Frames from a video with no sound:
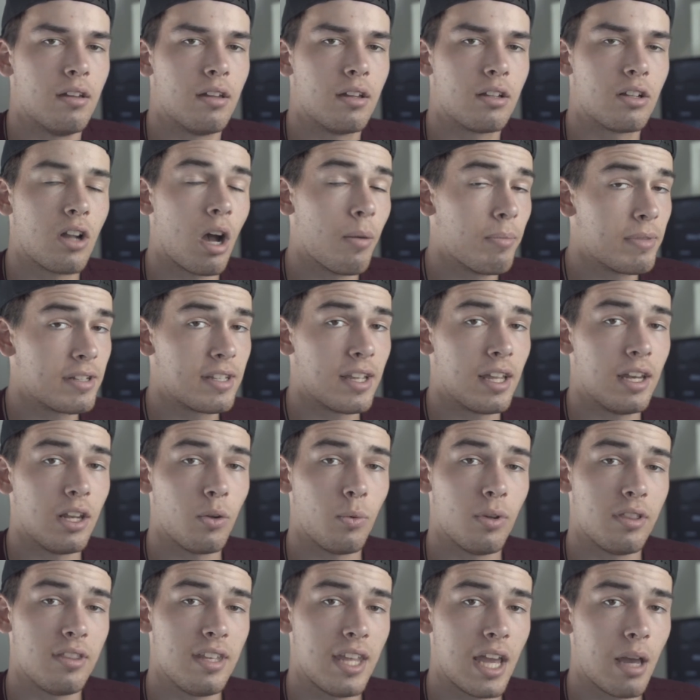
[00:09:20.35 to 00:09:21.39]
compensating
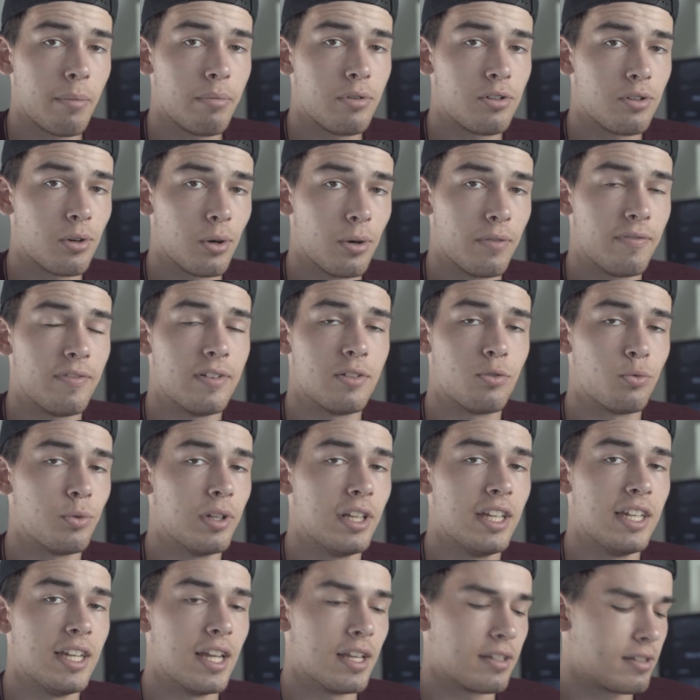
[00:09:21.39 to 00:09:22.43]
with the aperture if it's
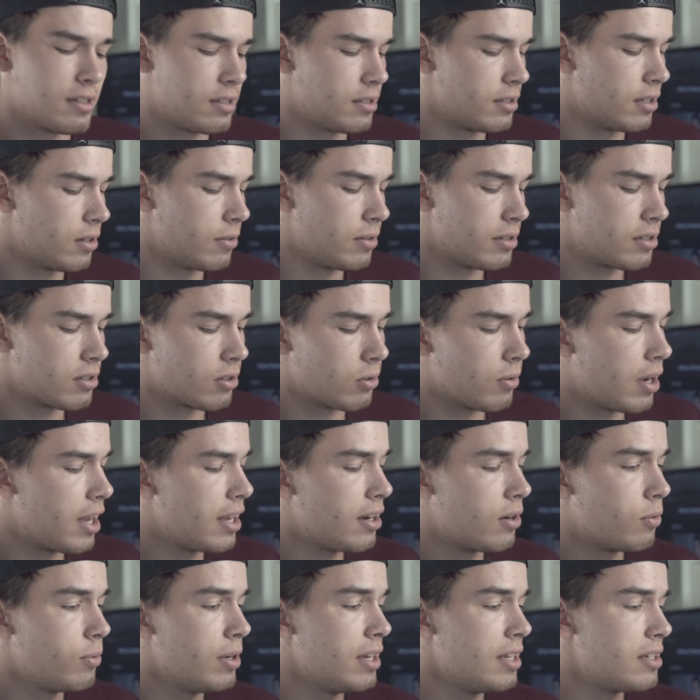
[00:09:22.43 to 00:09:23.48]
really necessary. So I
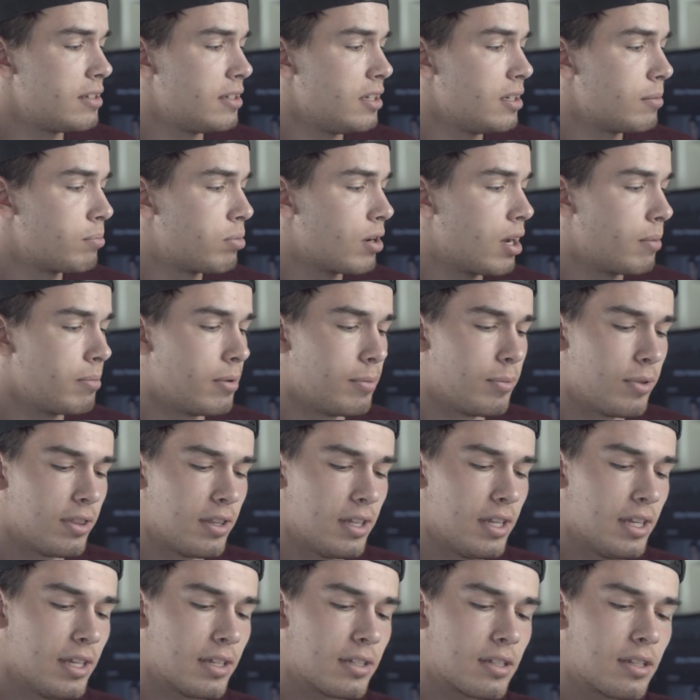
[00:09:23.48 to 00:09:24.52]
don't really see a problem with
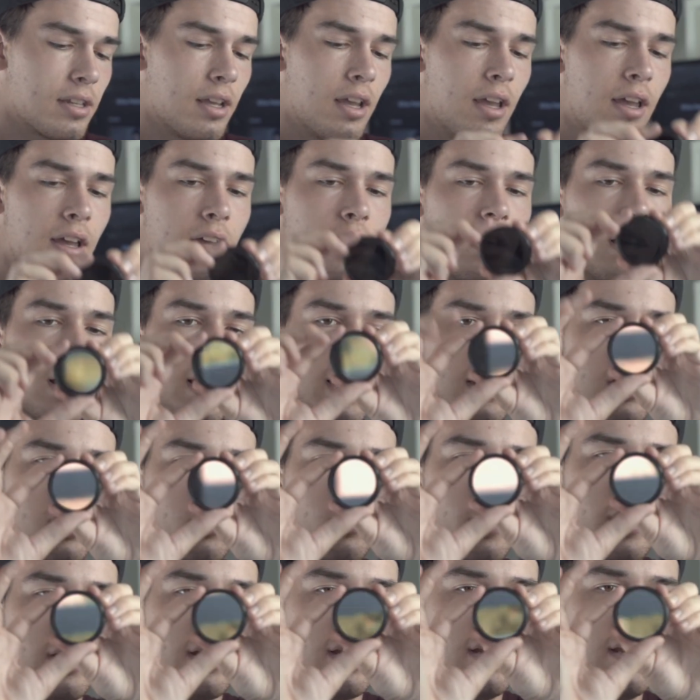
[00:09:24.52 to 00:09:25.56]
these. I can
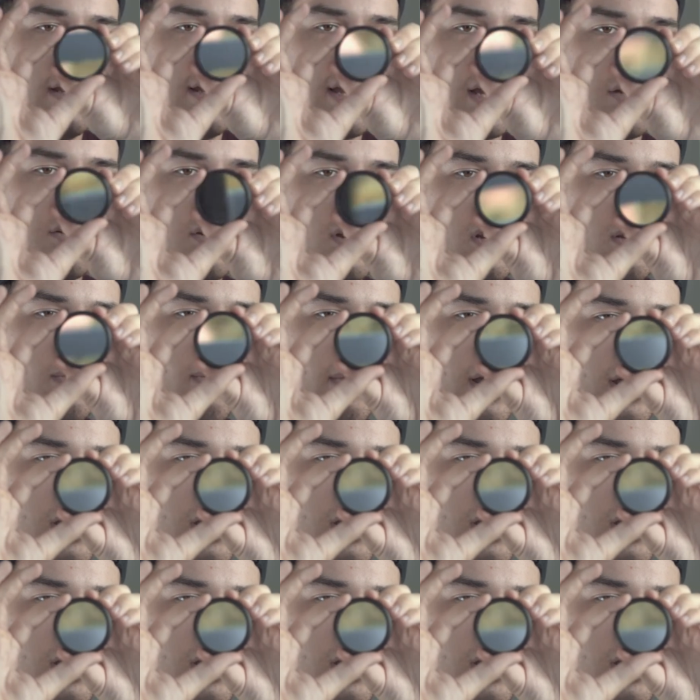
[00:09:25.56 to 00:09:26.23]
quickly adjust my